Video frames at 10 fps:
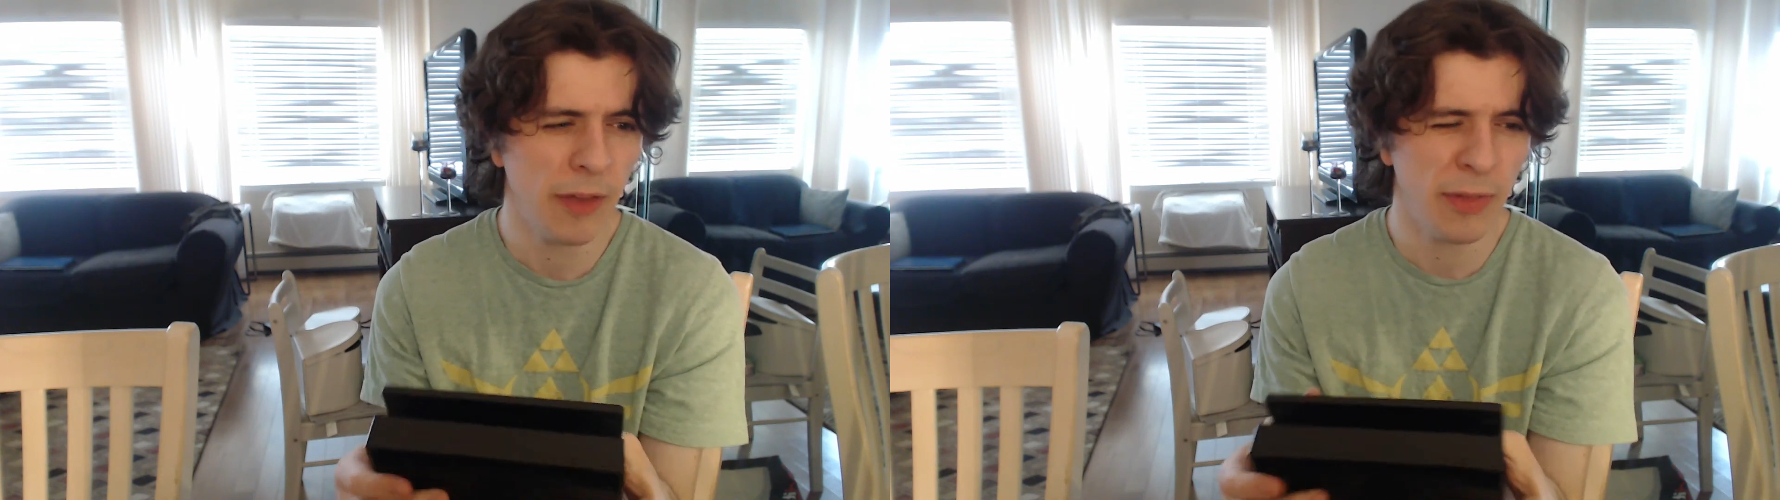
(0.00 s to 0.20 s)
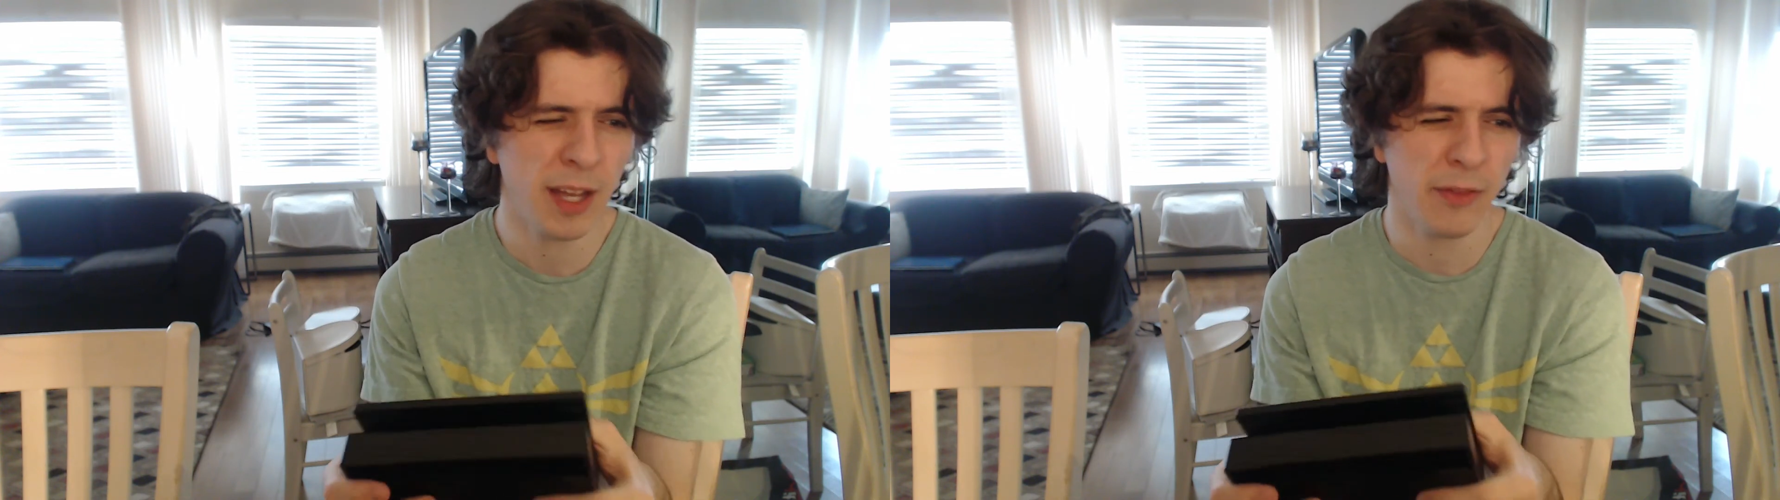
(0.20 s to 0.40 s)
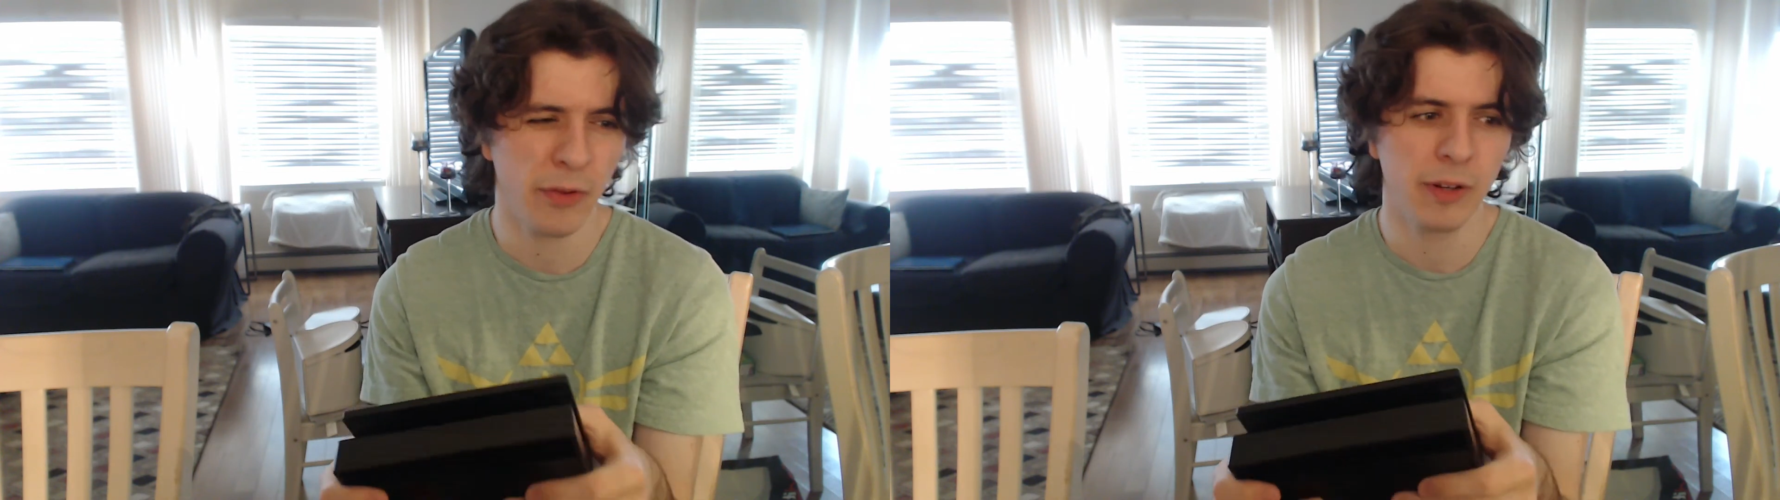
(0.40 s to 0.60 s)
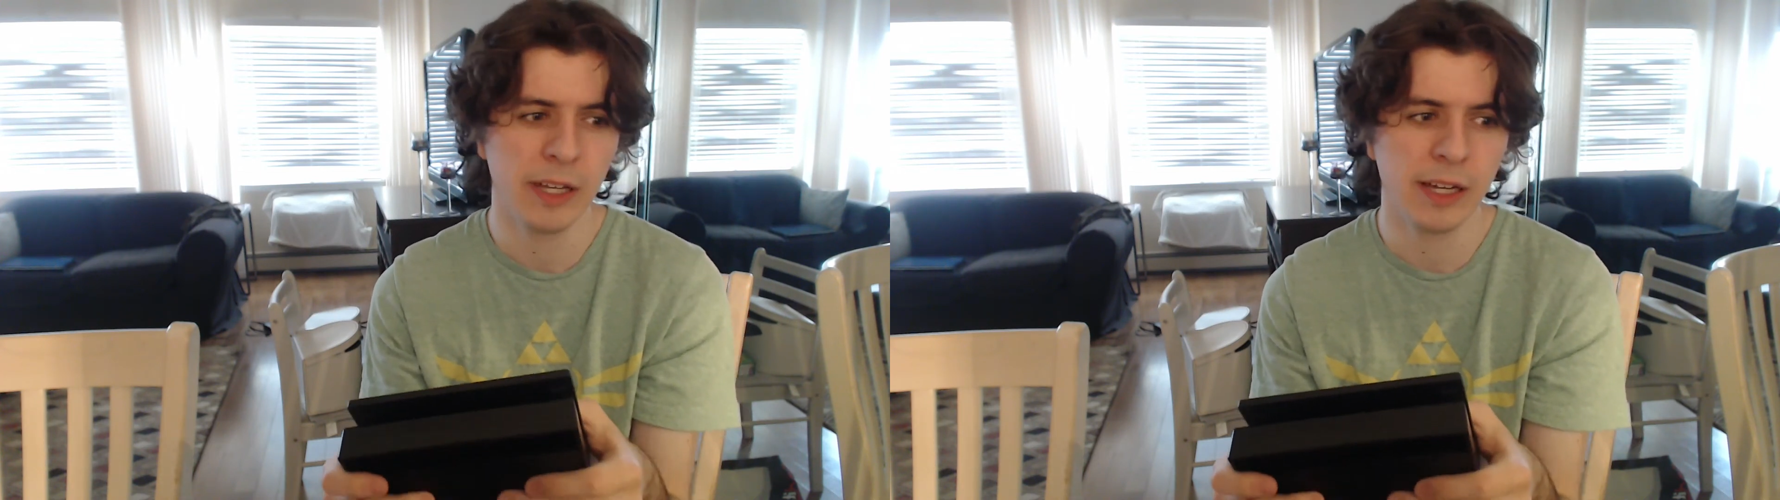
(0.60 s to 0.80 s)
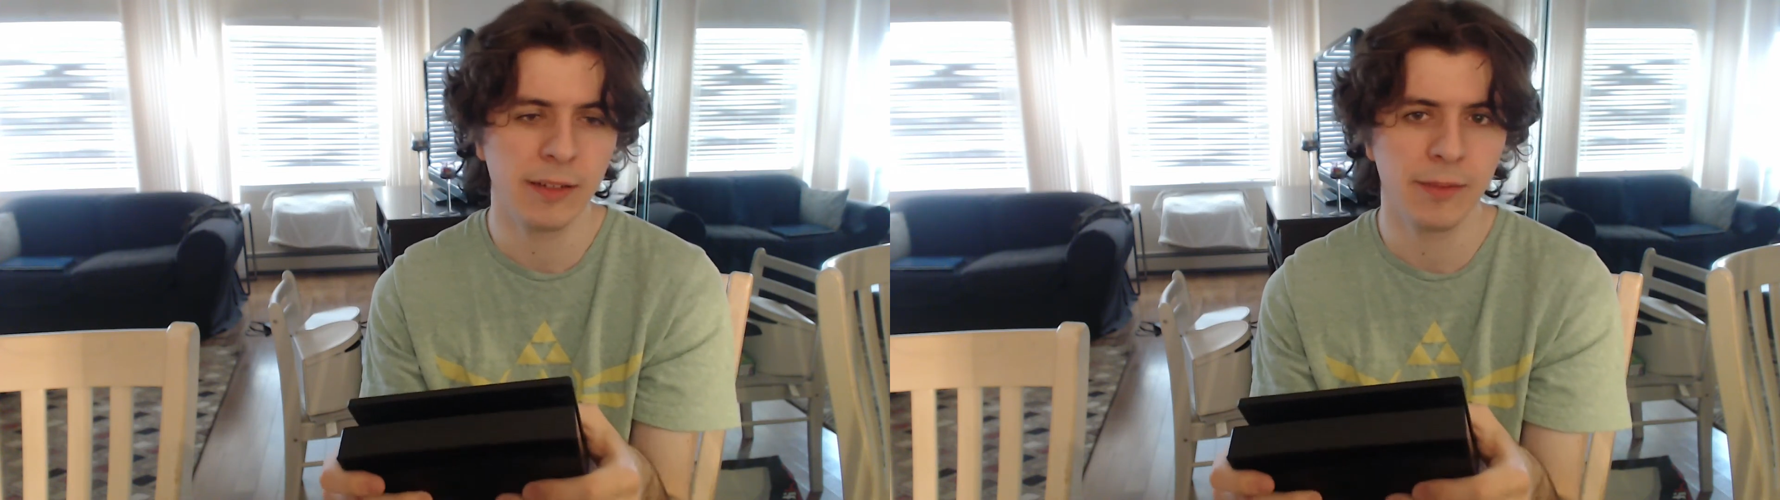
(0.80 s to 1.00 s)
I think I've heard
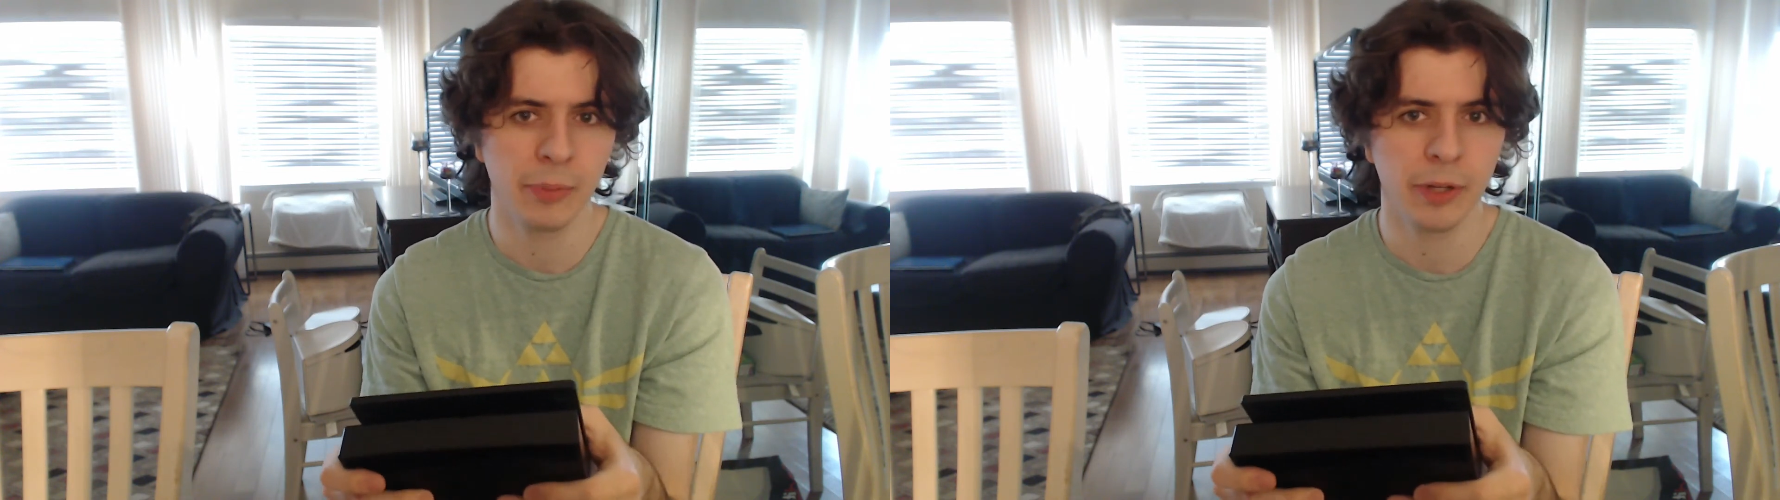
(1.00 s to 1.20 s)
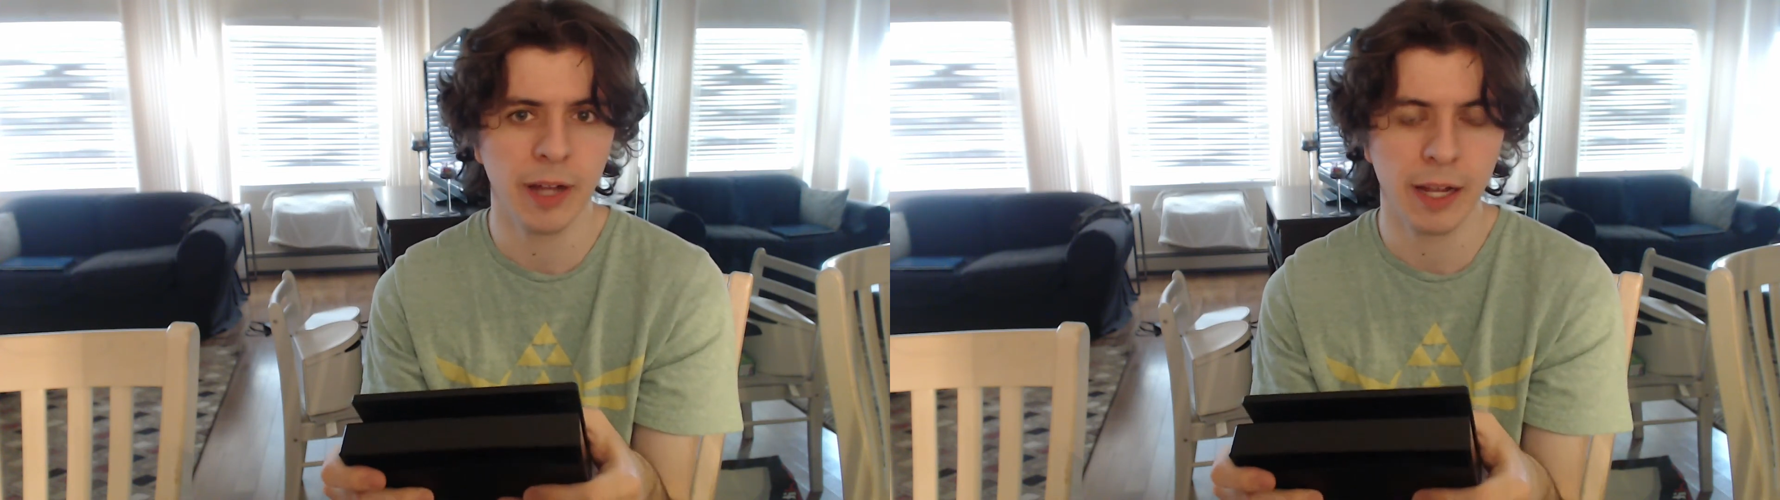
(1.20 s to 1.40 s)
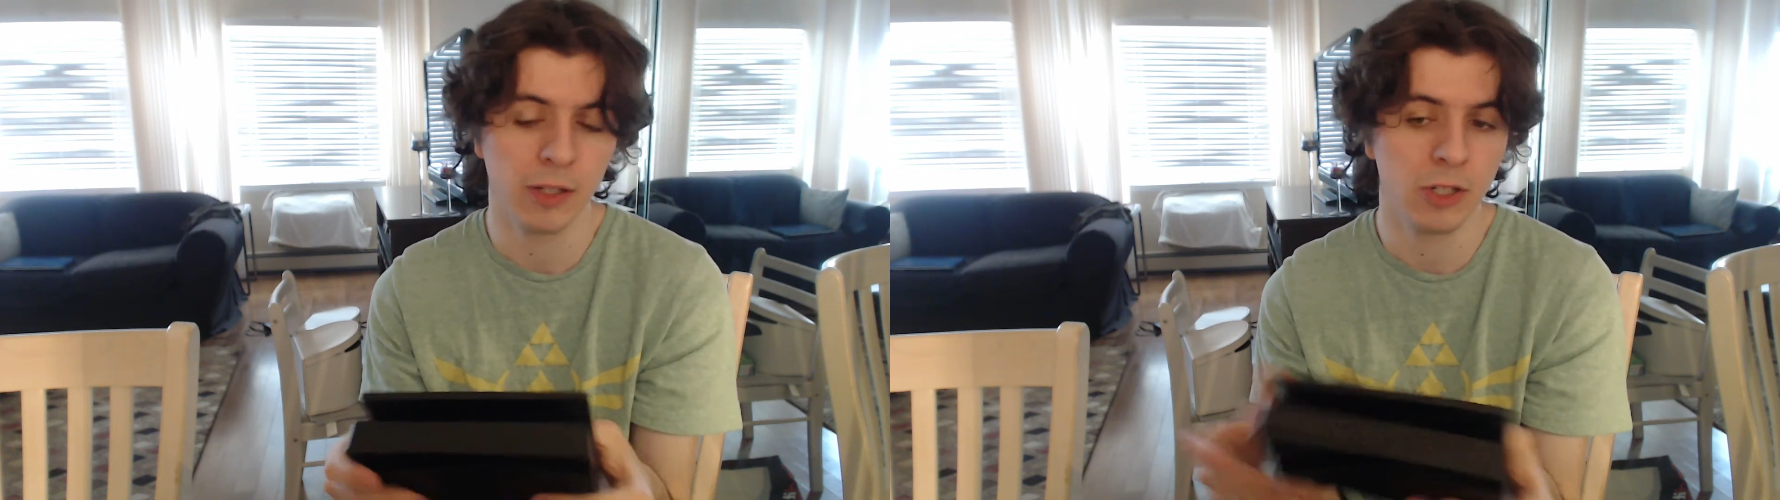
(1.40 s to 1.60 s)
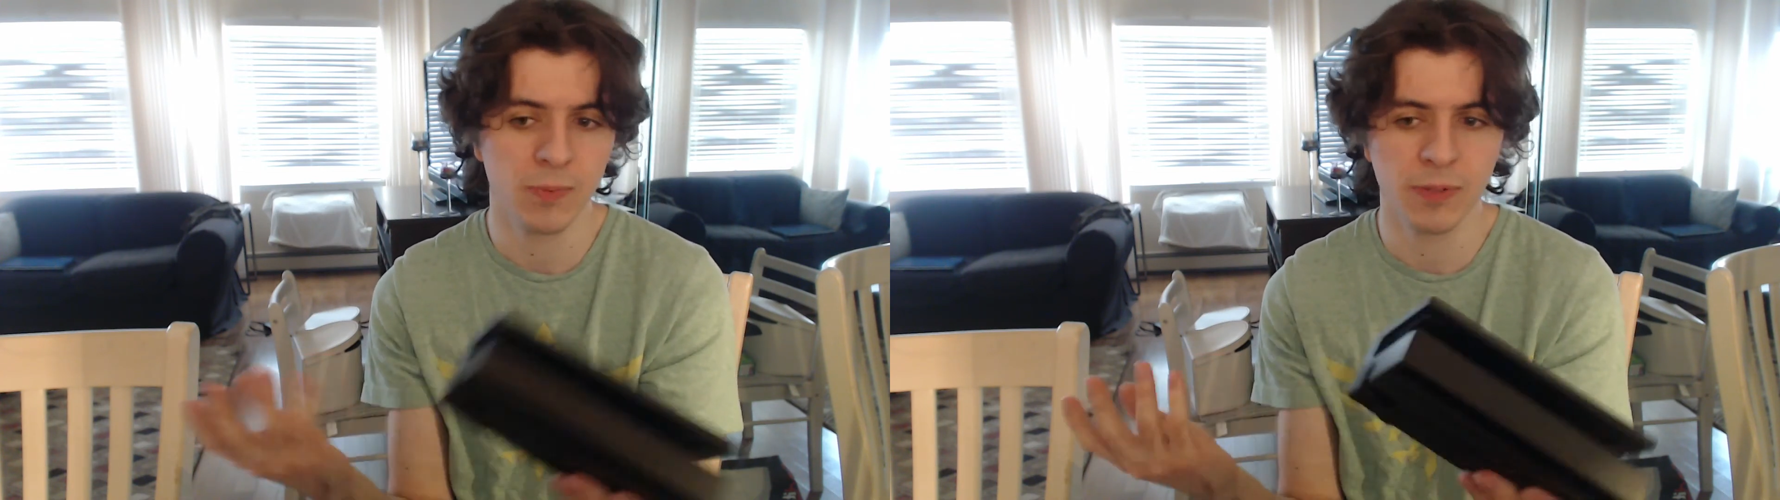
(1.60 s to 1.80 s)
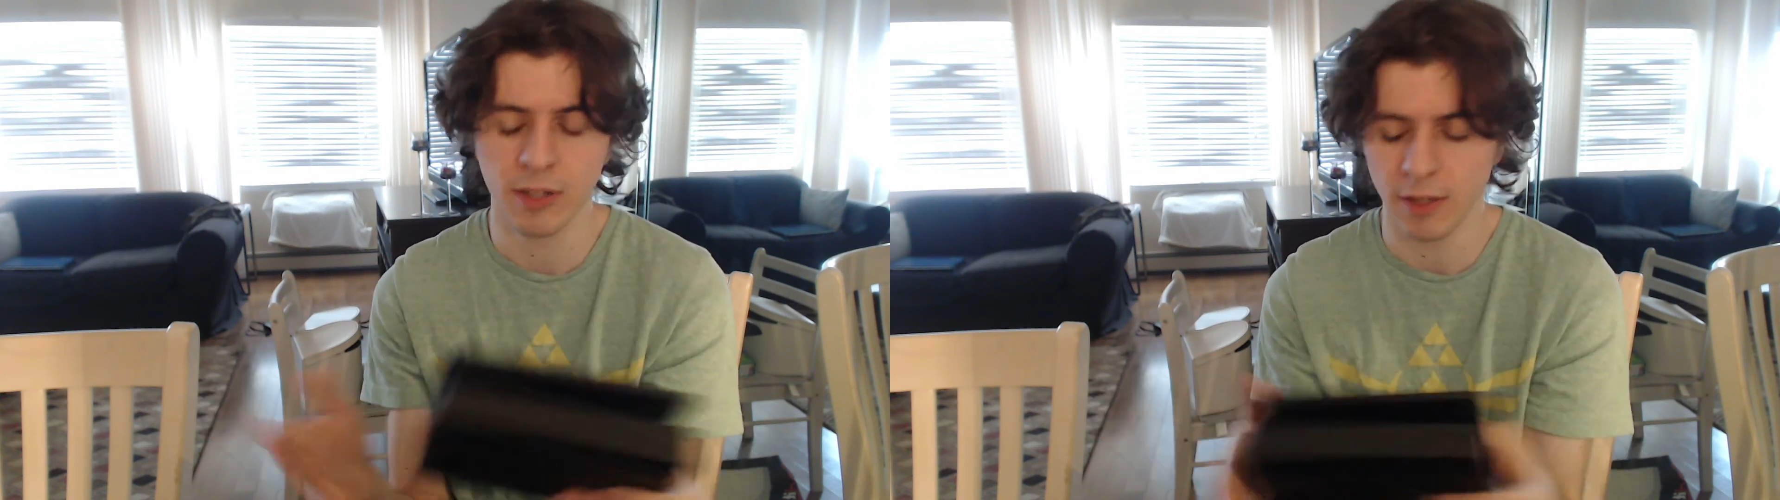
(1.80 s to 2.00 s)
that, but I could
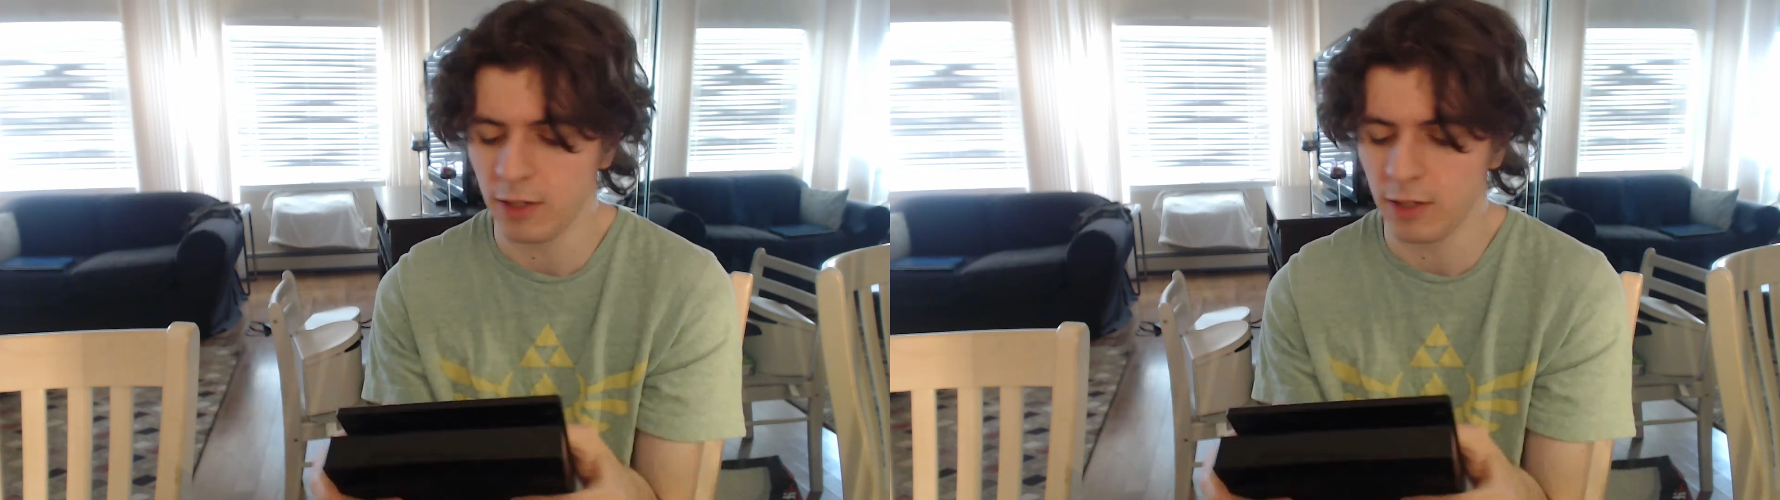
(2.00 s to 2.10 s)
just be,